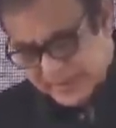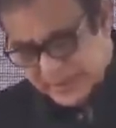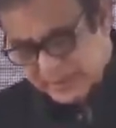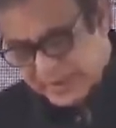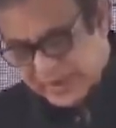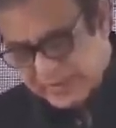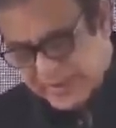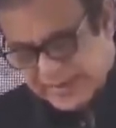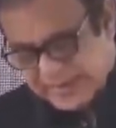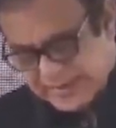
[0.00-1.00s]
During
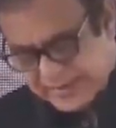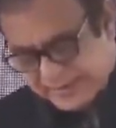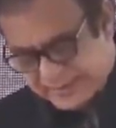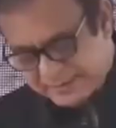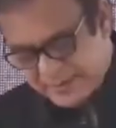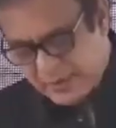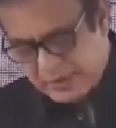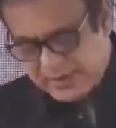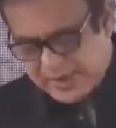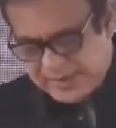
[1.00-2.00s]
events
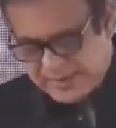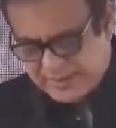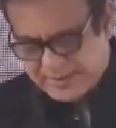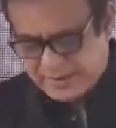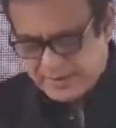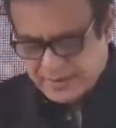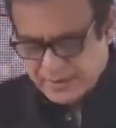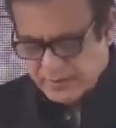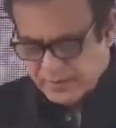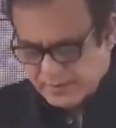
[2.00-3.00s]
organized
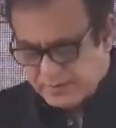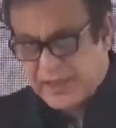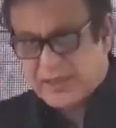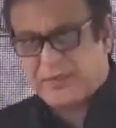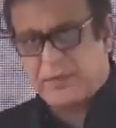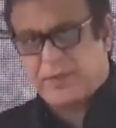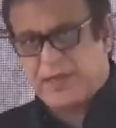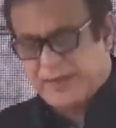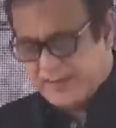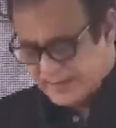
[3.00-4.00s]
over the past few
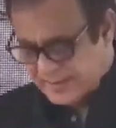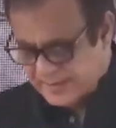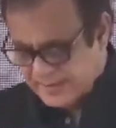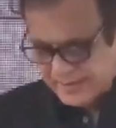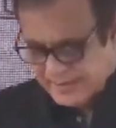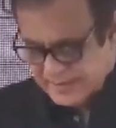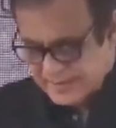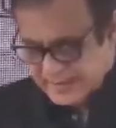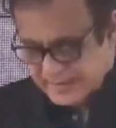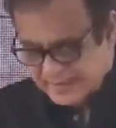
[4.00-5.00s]
days,
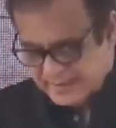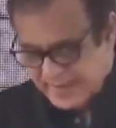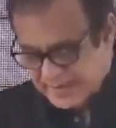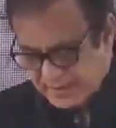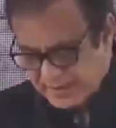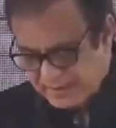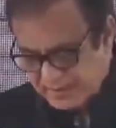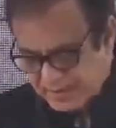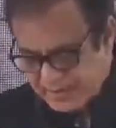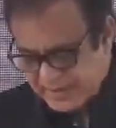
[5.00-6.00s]
the international
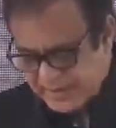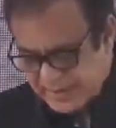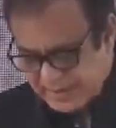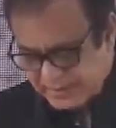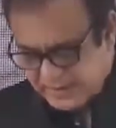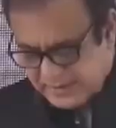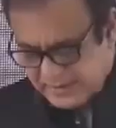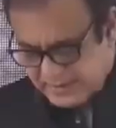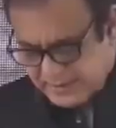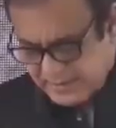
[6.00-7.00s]
community has
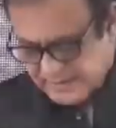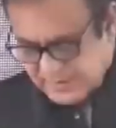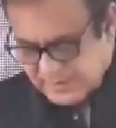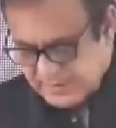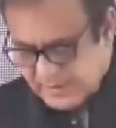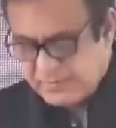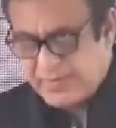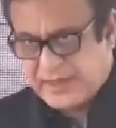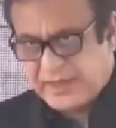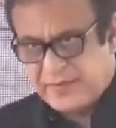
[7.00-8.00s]
witnessed the
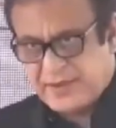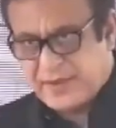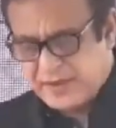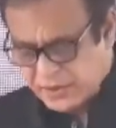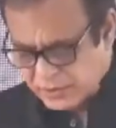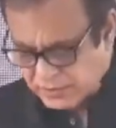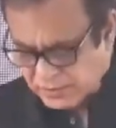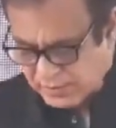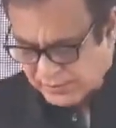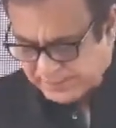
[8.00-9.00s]
magnificent show
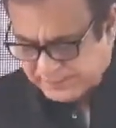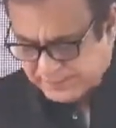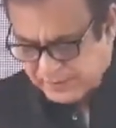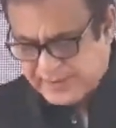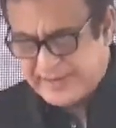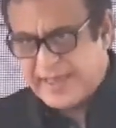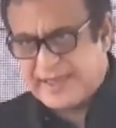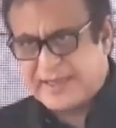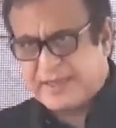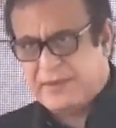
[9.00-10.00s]
of
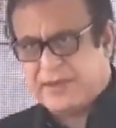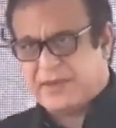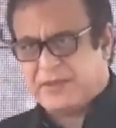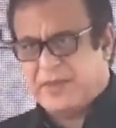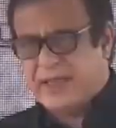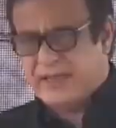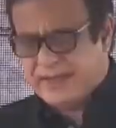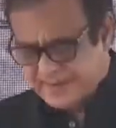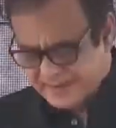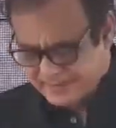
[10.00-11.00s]
solidarity with
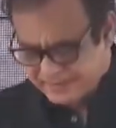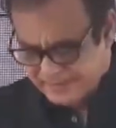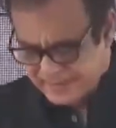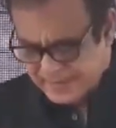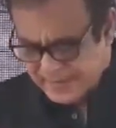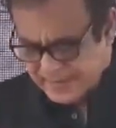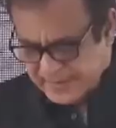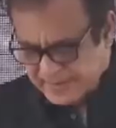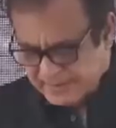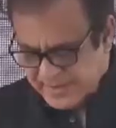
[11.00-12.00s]
Kashmiris
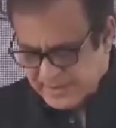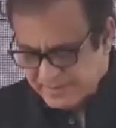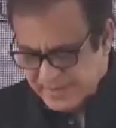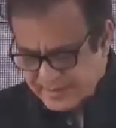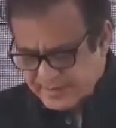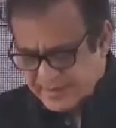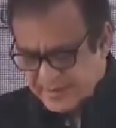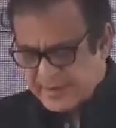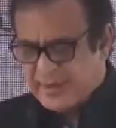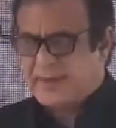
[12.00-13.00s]
by the
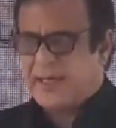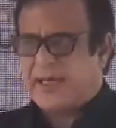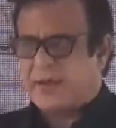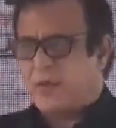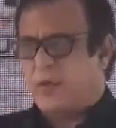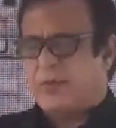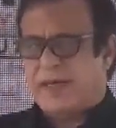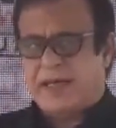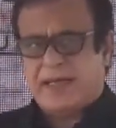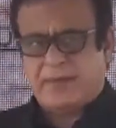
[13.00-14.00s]
Pakistanis at home
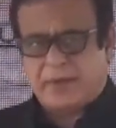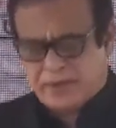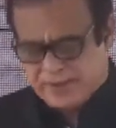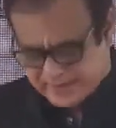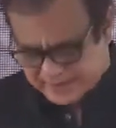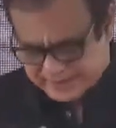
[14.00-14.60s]
and abroad.